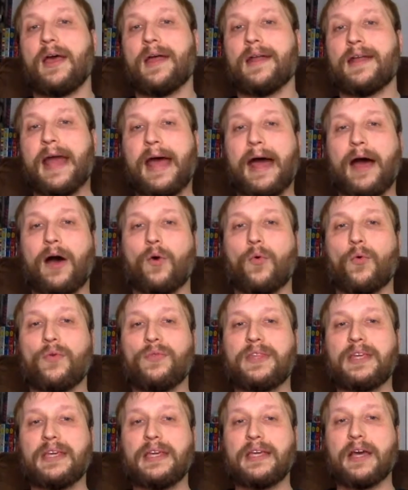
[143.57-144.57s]
Now,
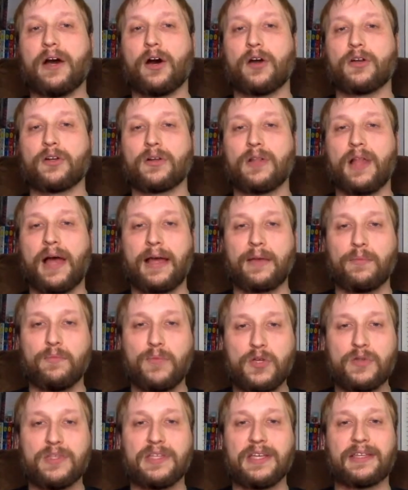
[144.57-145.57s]
the underlying
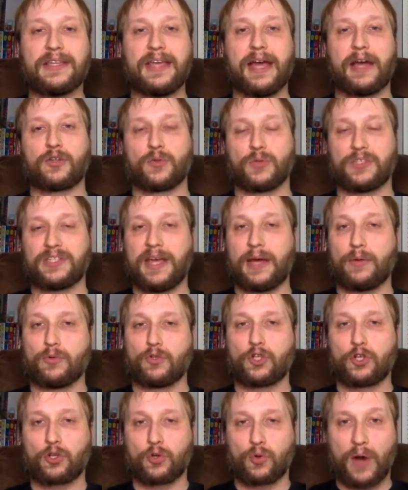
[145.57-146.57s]
music, the actual
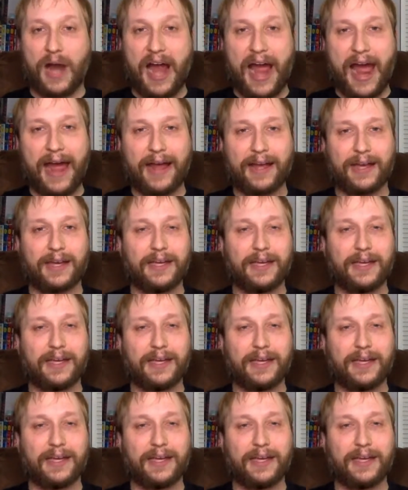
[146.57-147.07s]
soundtrack,